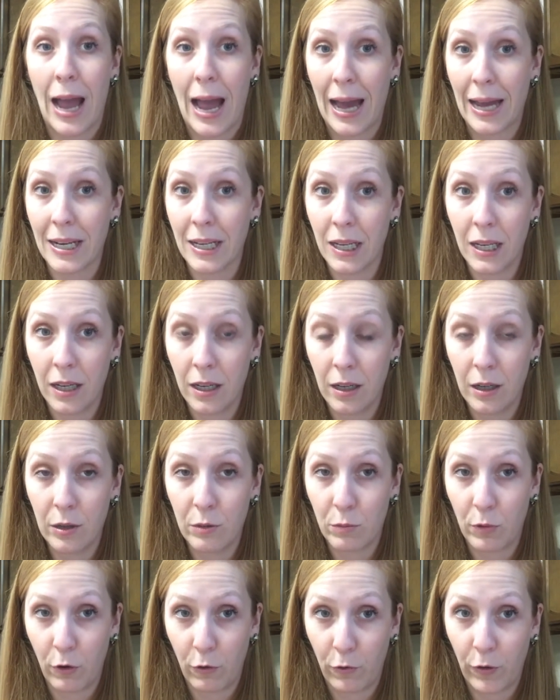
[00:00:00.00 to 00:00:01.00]
adding
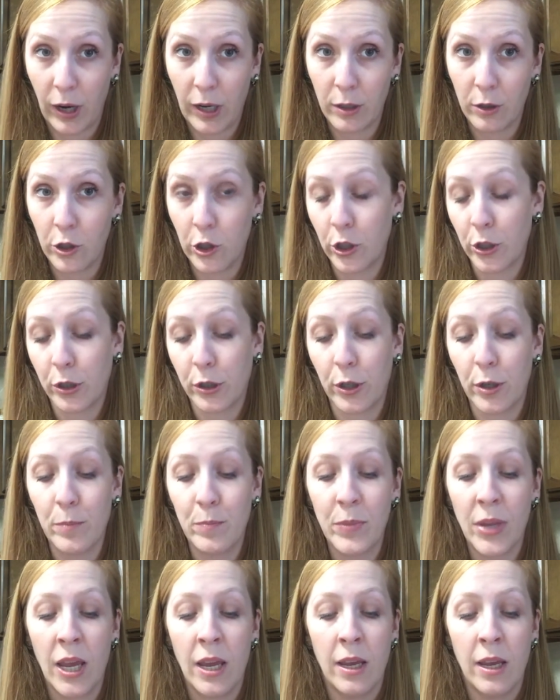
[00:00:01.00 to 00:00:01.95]
refined sugar.